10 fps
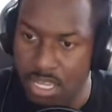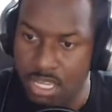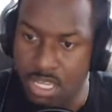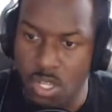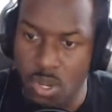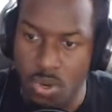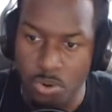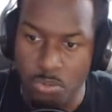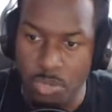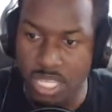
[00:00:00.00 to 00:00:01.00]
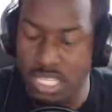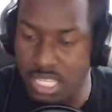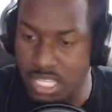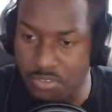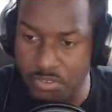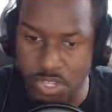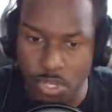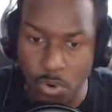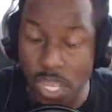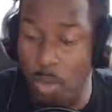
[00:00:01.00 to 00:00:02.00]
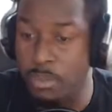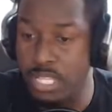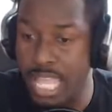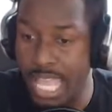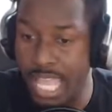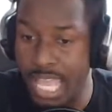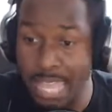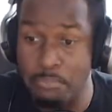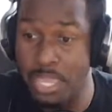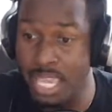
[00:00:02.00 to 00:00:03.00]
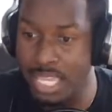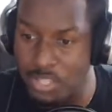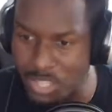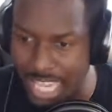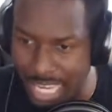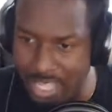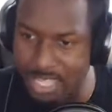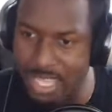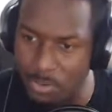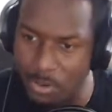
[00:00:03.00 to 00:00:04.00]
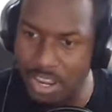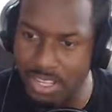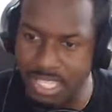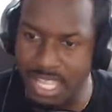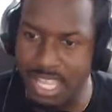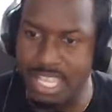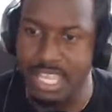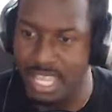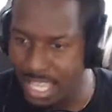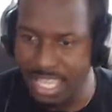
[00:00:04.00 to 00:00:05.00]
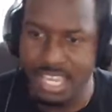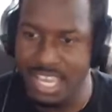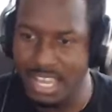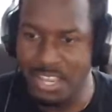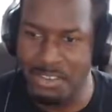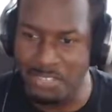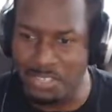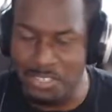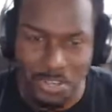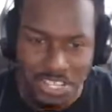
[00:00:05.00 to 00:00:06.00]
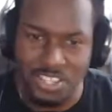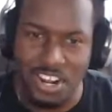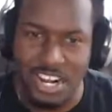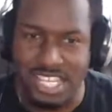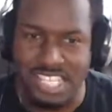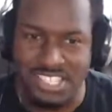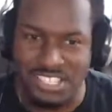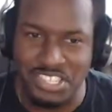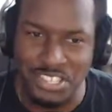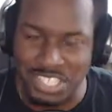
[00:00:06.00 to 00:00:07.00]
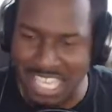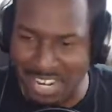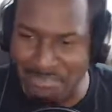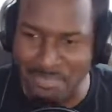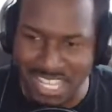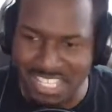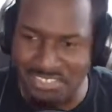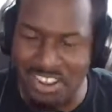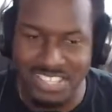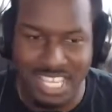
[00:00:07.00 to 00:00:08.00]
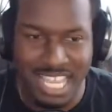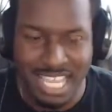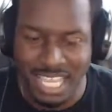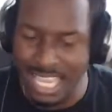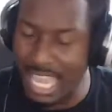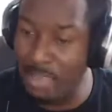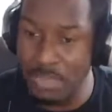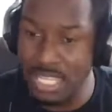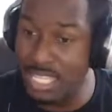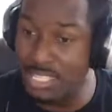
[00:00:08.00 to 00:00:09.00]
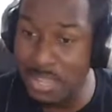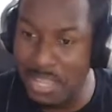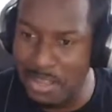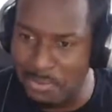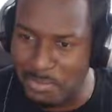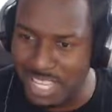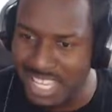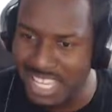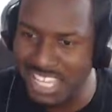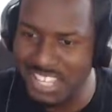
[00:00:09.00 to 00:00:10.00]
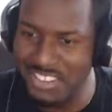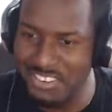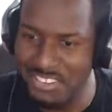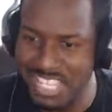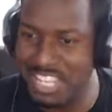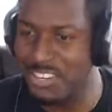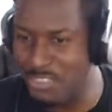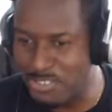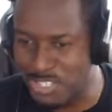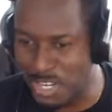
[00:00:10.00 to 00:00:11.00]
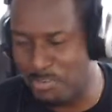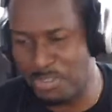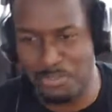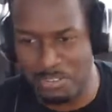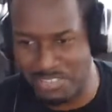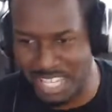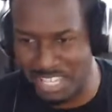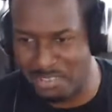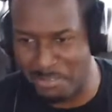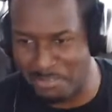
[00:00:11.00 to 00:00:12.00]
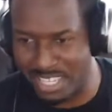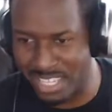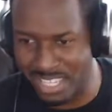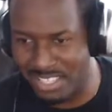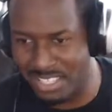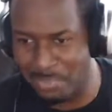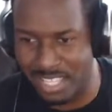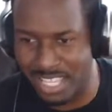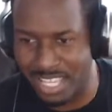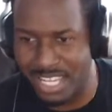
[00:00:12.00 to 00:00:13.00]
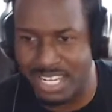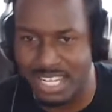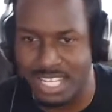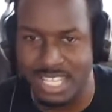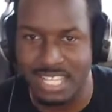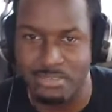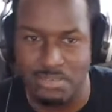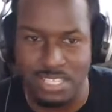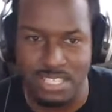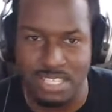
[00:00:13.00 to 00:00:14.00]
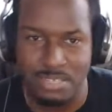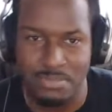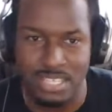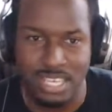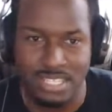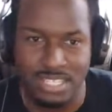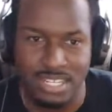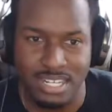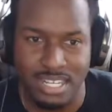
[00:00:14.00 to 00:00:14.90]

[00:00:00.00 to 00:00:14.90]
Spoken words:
you know, making his delivery or helping Aunt May, you know, that kind of thing where it's like, you know, Tony Stark is, you know, kind of messing around. It's like, hey, Aunt May needs some help, you know, take her grocery shopping or whatever the case may be, you know, something like that. I think that could be the case there.